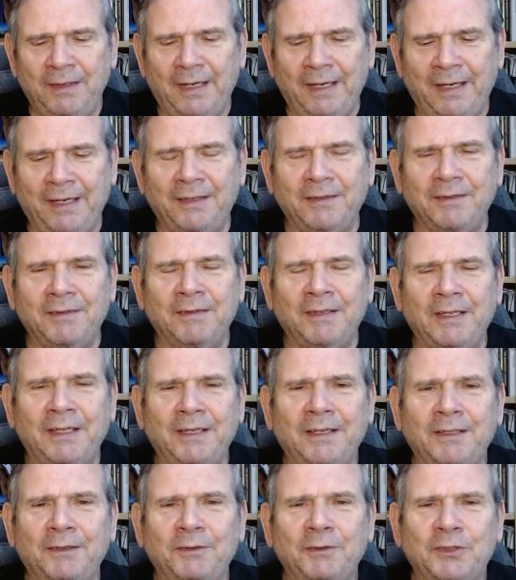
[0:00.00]
And
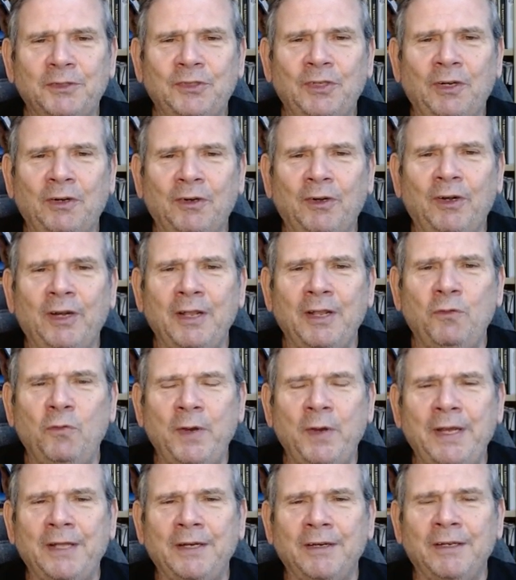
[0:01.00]
uh, certainly
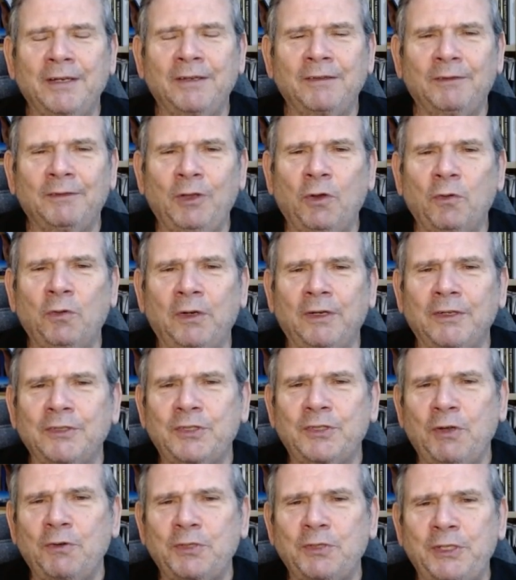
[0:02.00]
we in the local
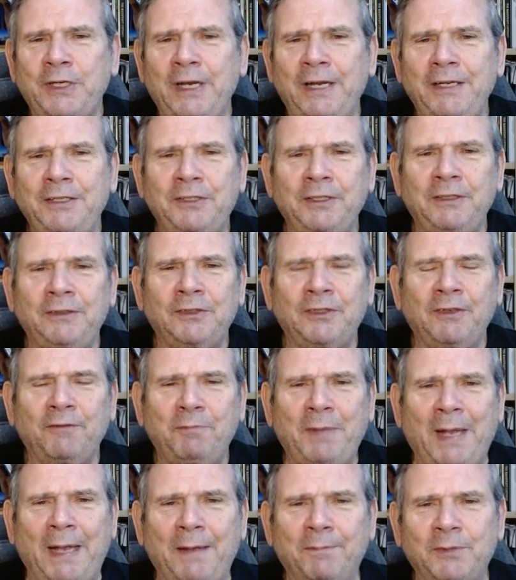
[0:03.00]
associations
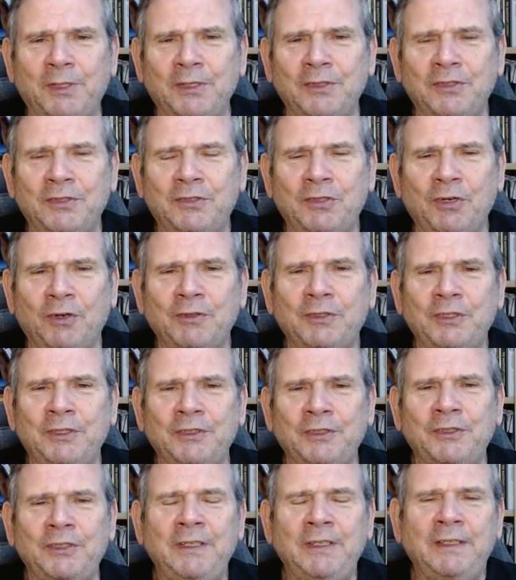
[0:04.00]
of Baptist
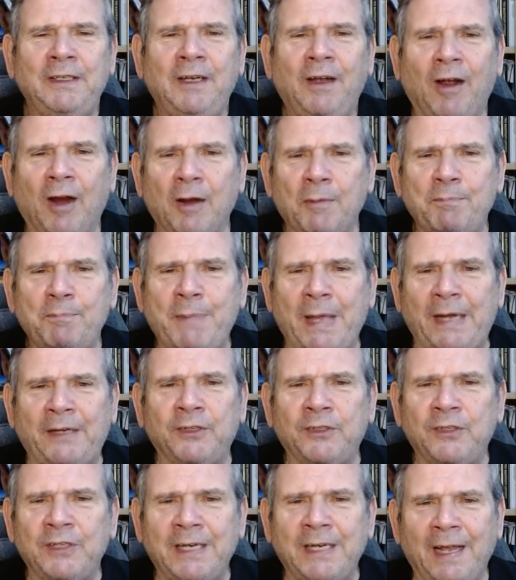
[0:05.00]
churches are
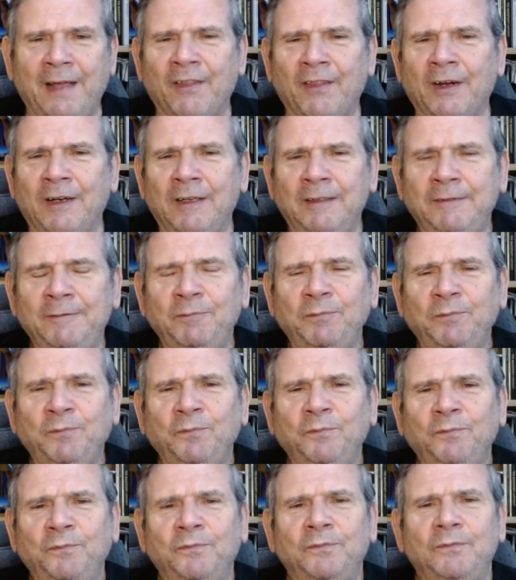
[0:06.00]
better together.
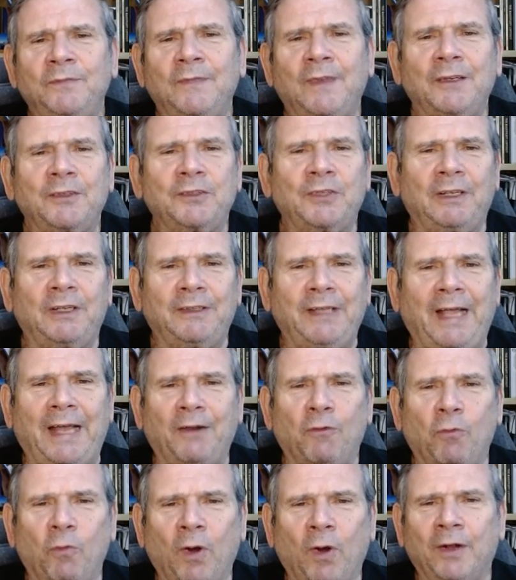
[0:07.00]
There's a lot
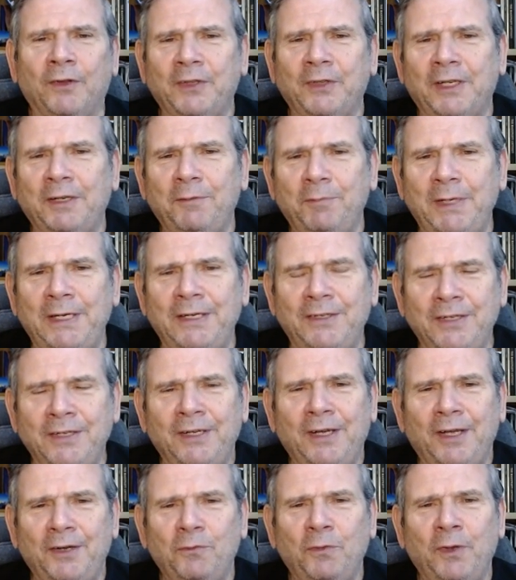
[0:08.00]
of work that can be
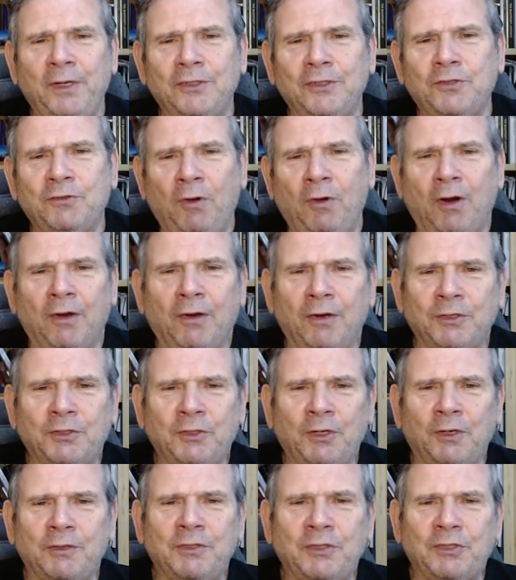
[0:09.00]
done when stronger
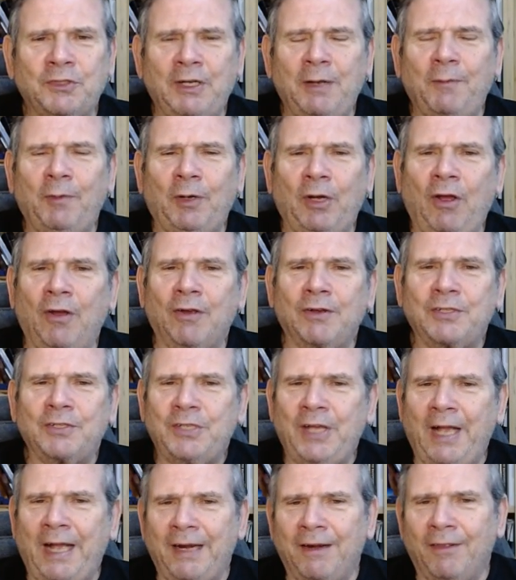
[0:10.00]
churches come
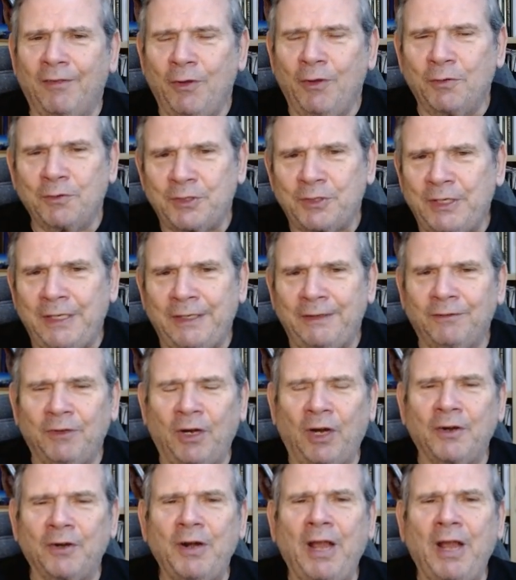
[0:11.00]
alongside those that are